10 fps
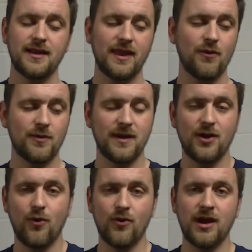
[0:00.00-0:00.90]
they wanted me to
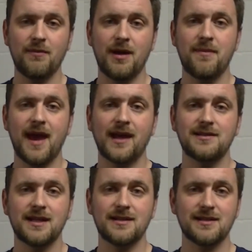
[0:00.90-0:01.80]
orient my
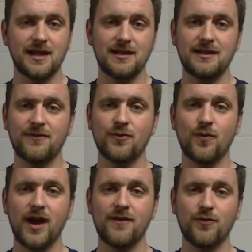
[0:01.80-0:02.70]
magazines in a different
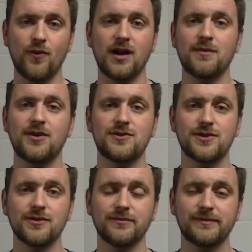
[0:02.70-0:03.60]
way from what I'm used to.